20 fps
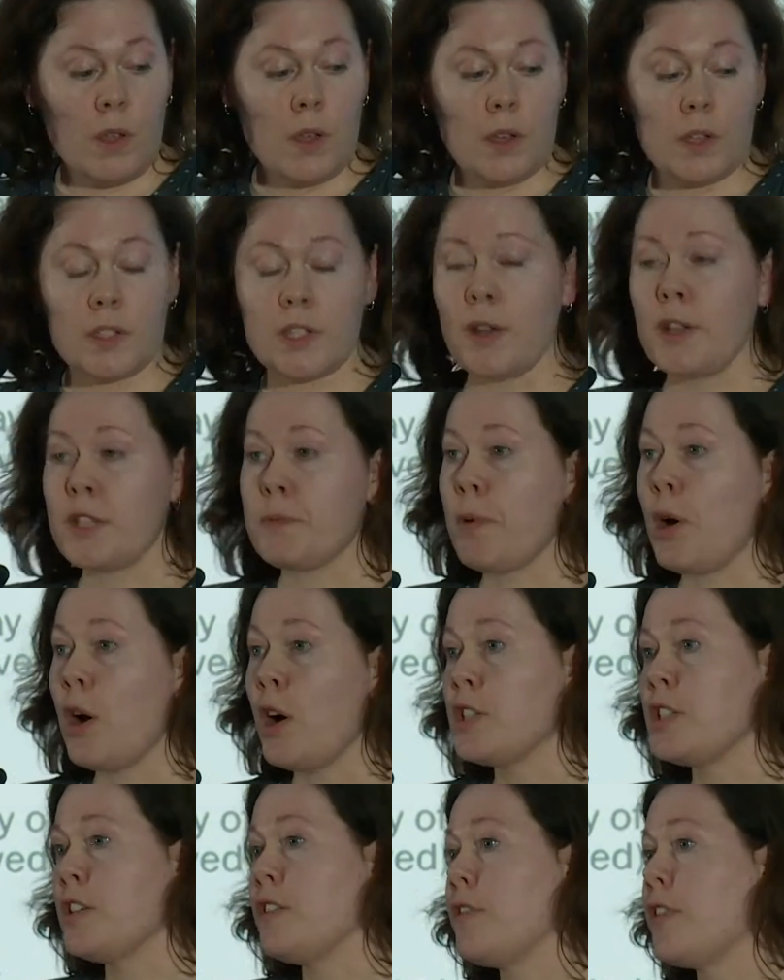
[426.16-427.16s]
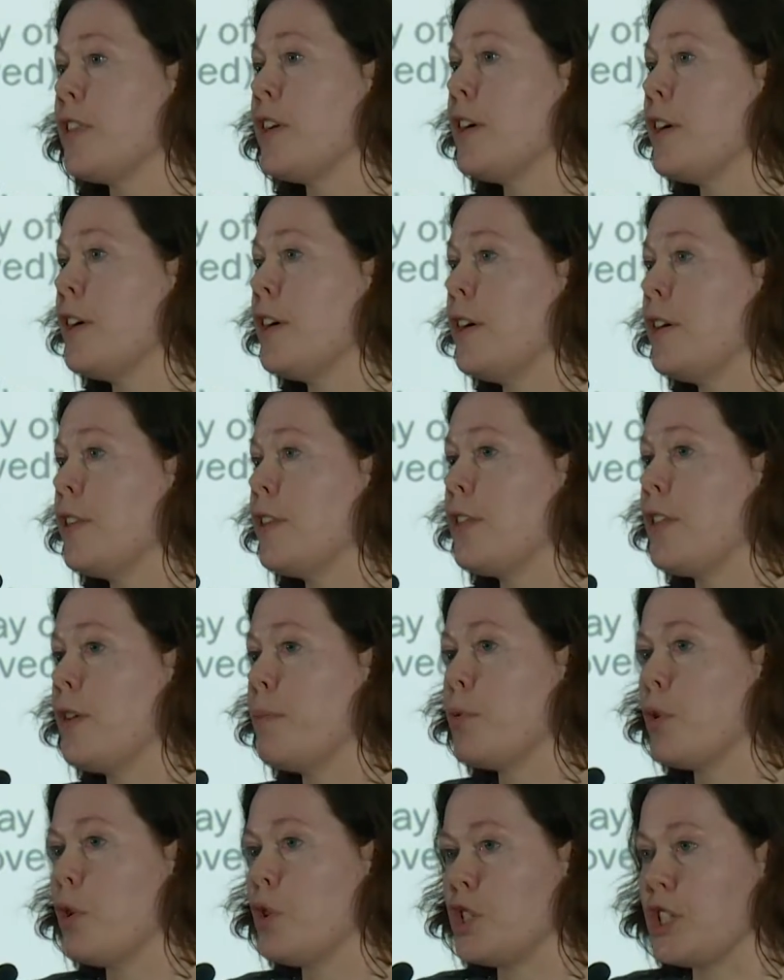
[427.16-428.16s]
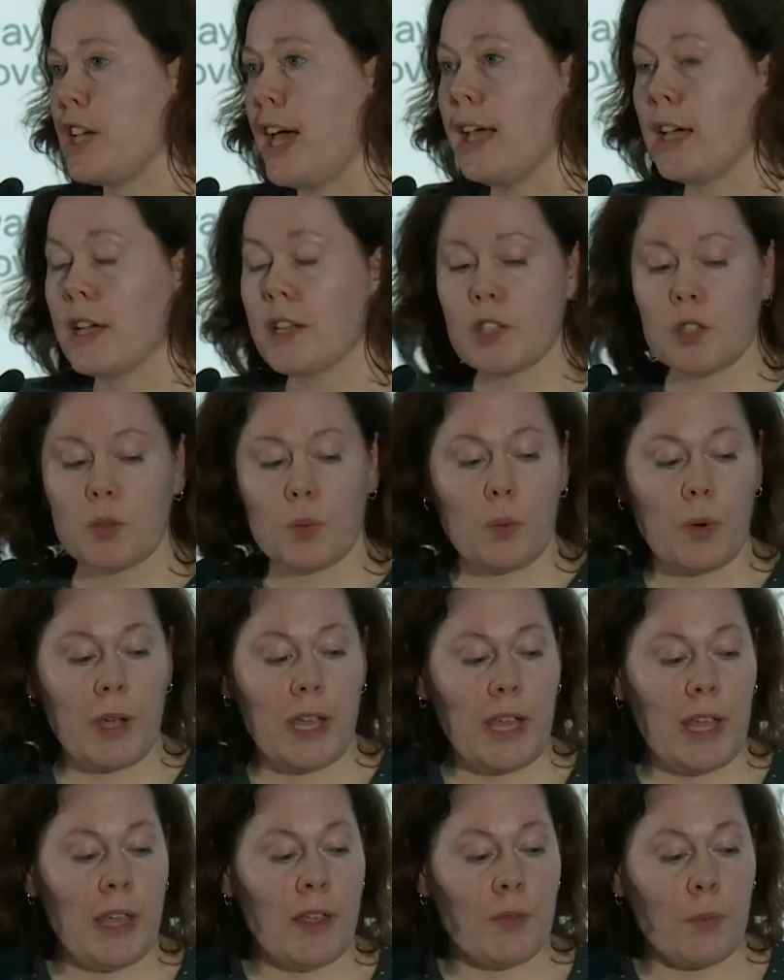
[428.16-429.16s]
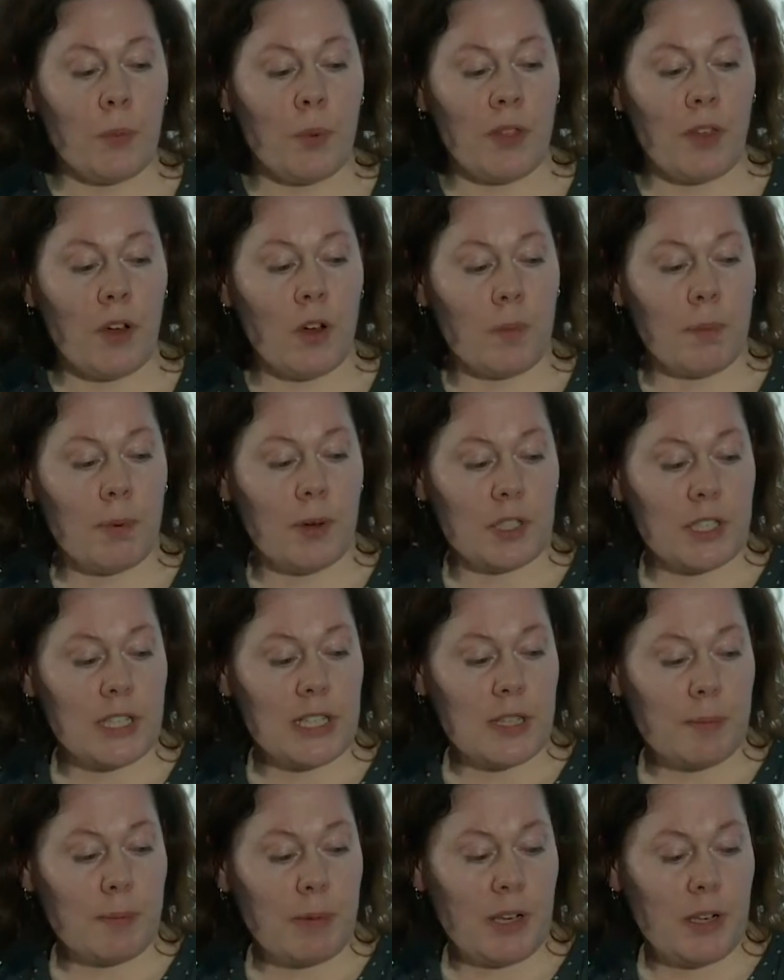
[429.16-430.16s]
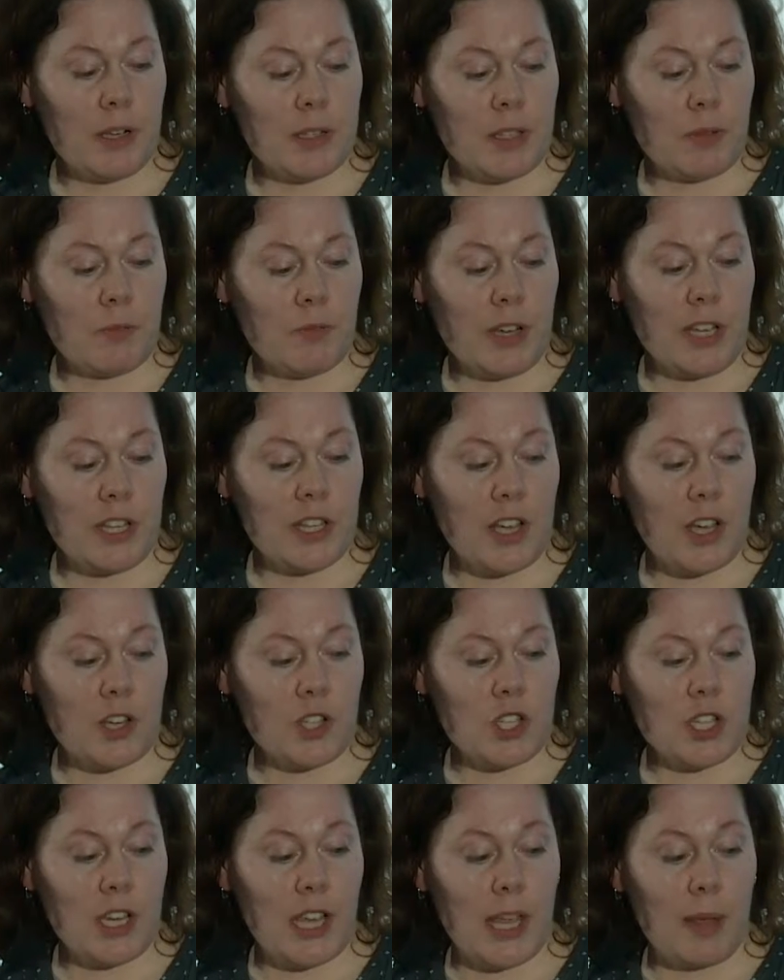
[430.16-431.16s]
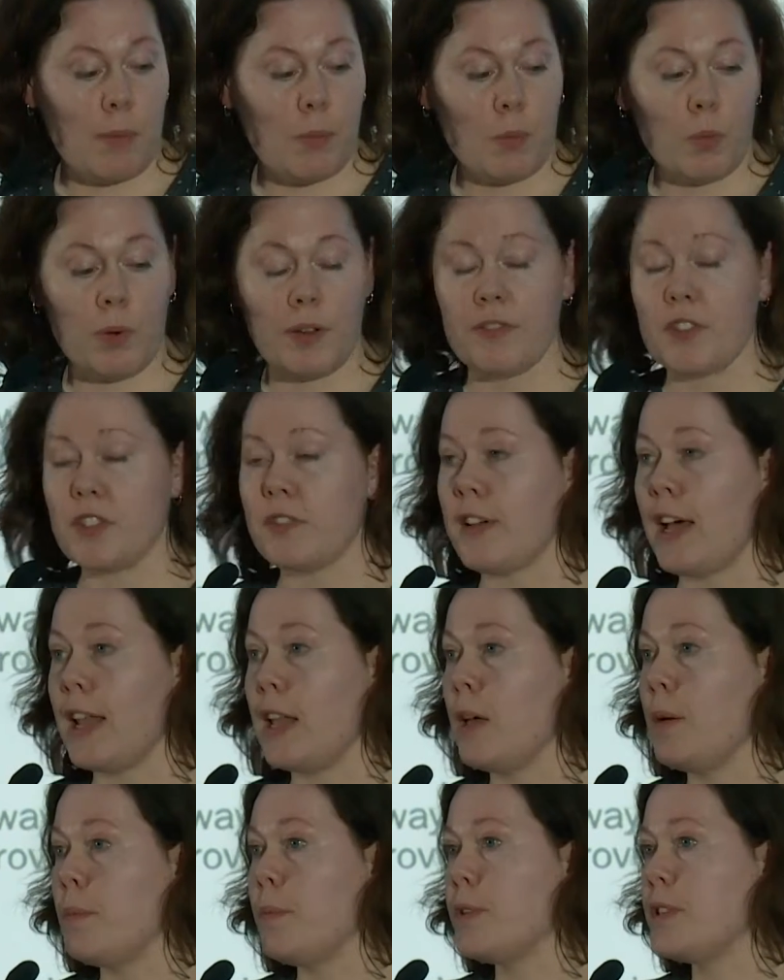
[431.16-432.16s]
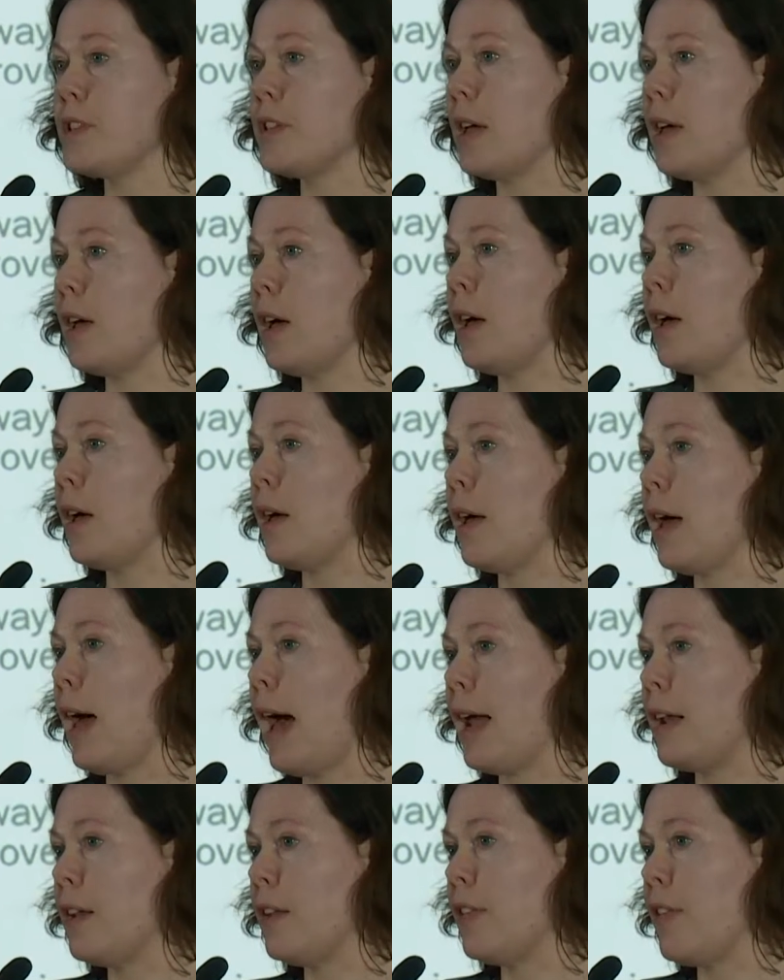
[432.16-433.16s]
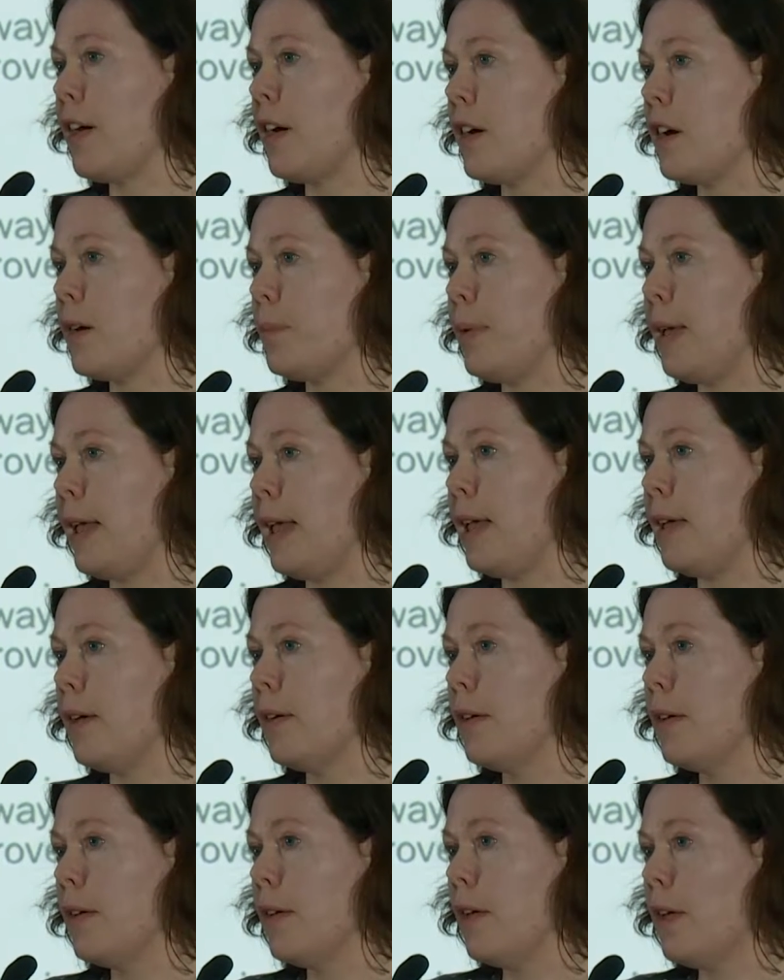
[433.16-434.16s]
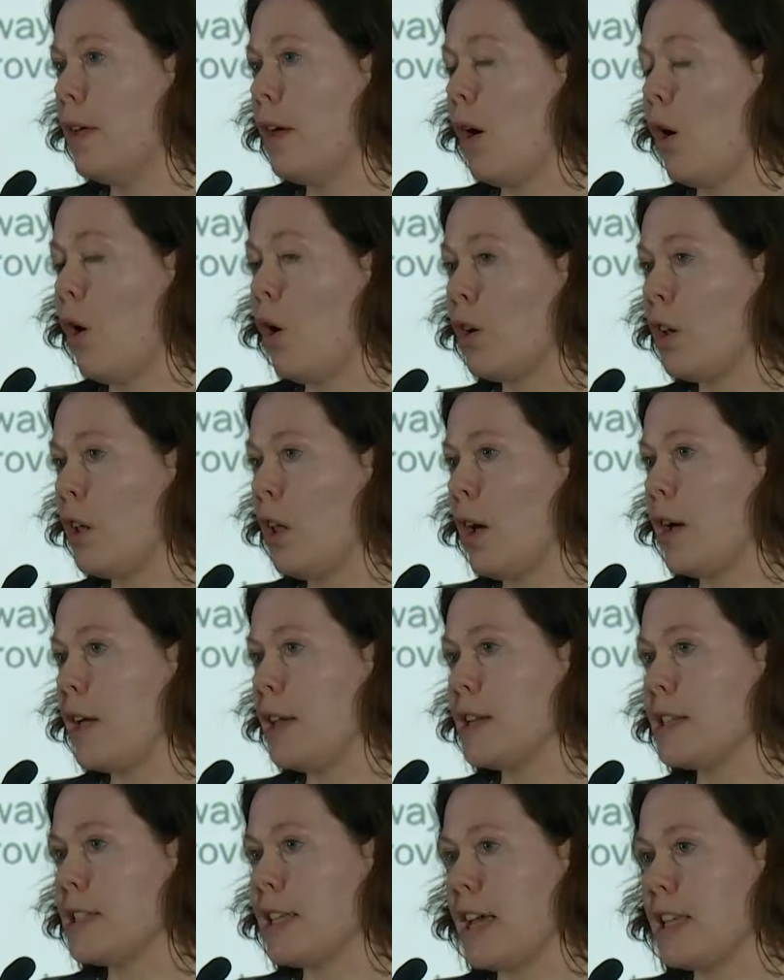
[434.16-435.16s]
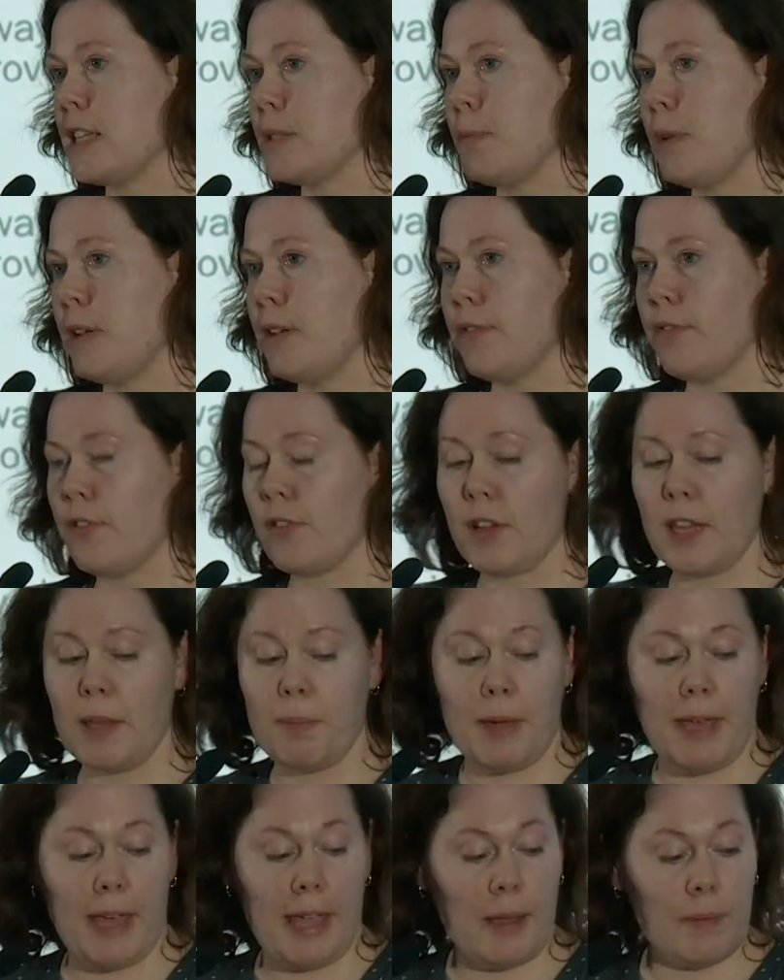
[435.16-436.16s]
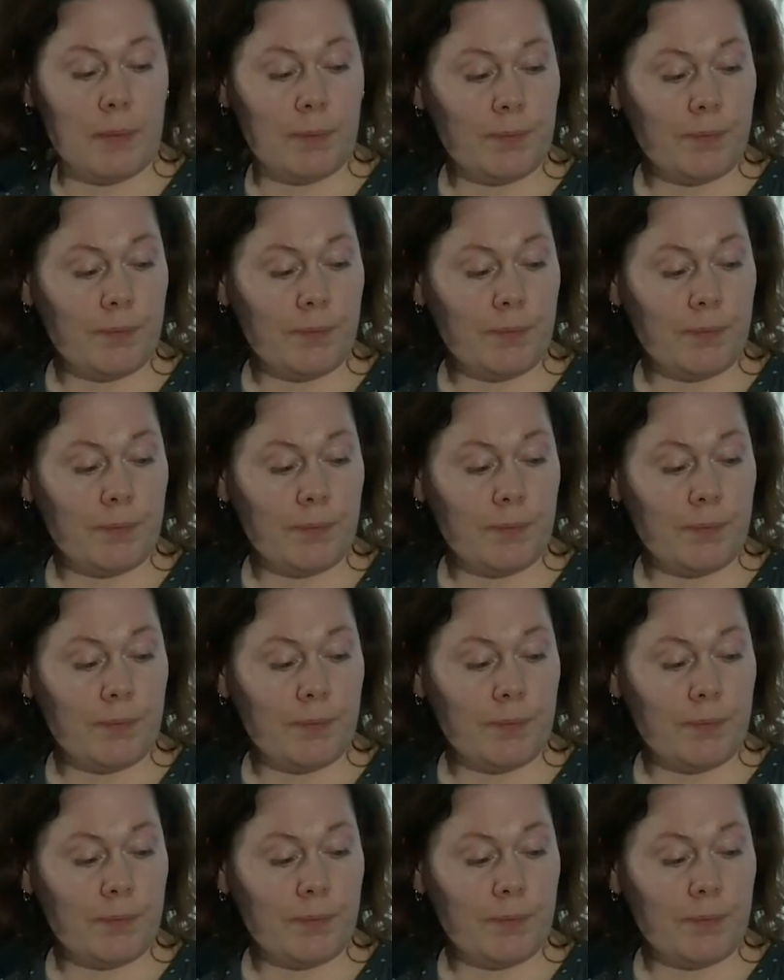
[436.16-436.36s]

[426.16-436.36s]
So as part of the project, with our participants and research team, we've developed a hand therapy online assessment for EB.